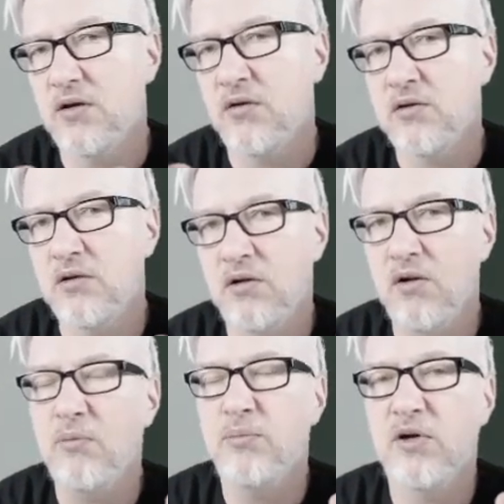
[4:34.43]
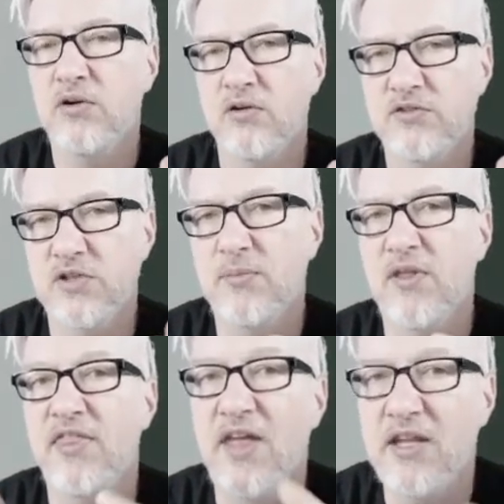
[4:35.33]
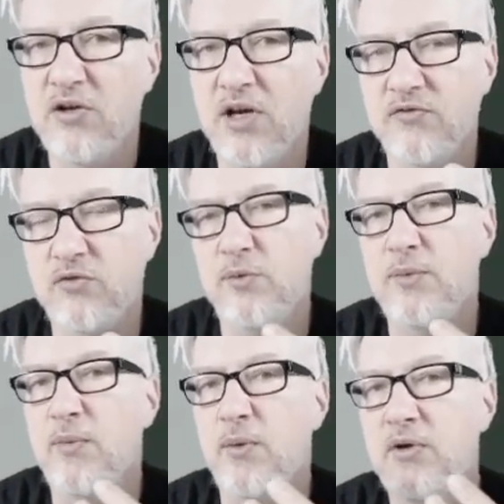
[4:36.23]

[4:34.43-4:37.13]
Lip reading: on a long period of time, and then you have to remember.